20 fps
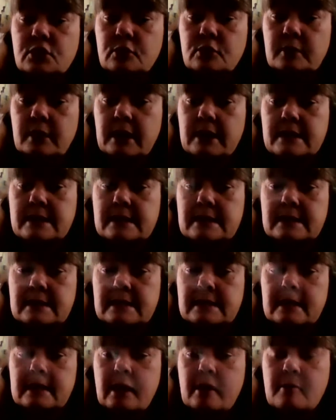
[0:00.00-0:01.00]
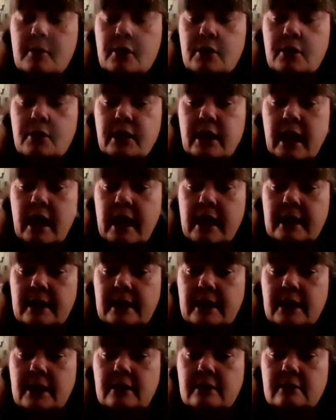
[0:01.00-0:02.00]
2 places in Alberta,
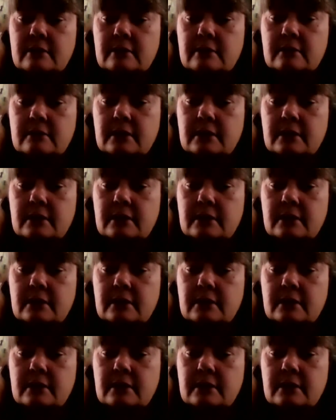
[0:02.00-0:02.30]
Canada.